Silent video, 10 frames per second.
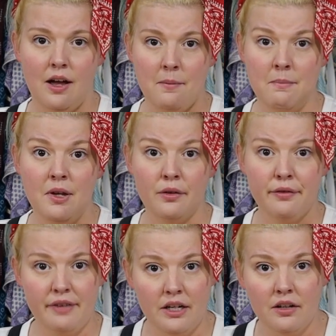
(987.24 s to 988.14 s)
middle
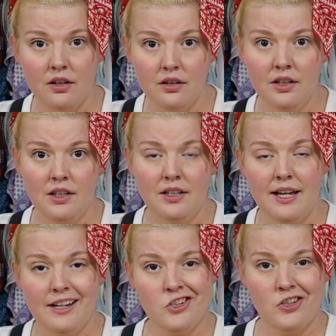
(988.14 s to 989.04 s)
finger
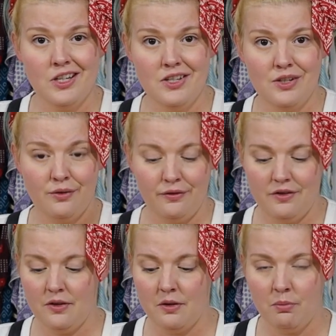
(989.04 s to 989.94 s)
actually to
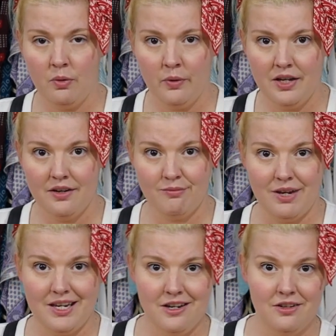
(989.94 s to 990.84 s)
feel the point of
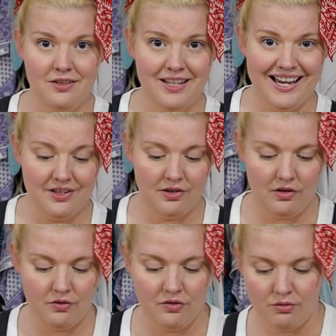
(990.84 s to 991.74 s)
my needle as it
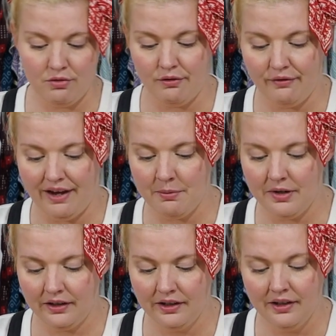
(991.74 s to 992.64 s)
goes through the
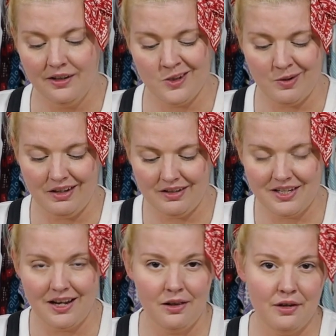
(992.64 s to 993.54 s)
fabric so I can
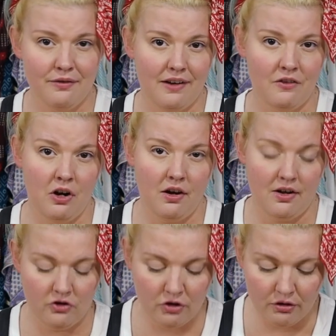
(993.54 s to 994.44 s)
tell if I've
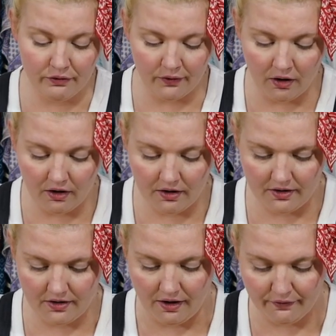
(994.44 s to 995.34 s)
gone too
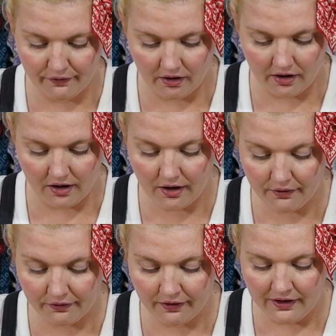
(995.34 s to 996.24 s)
far or not far
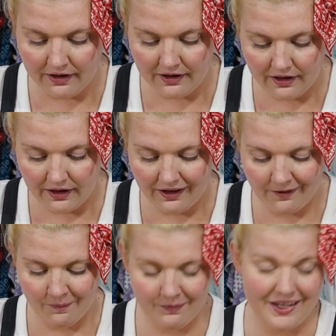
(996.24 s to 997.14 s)
enough.
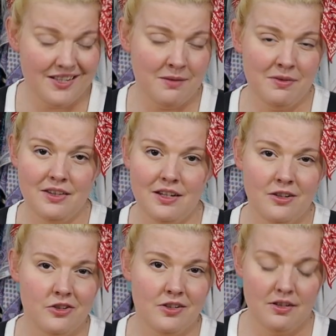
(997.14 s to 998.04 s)
And that's something that
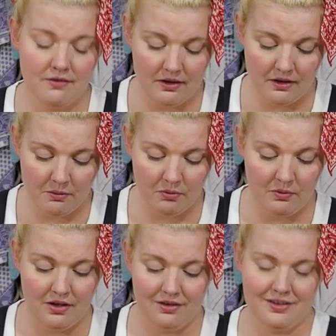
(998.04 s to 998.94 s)
you'll just develop
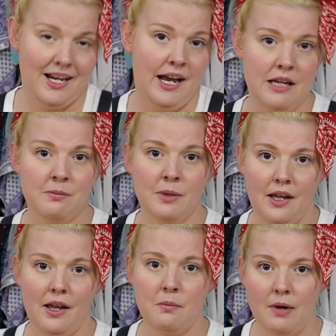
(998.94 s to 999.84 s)
with time
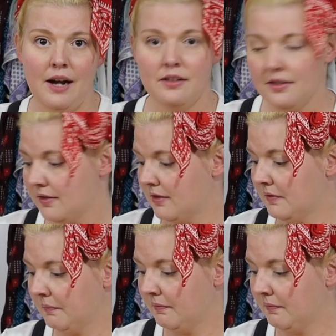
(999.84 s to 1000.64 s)
and practice.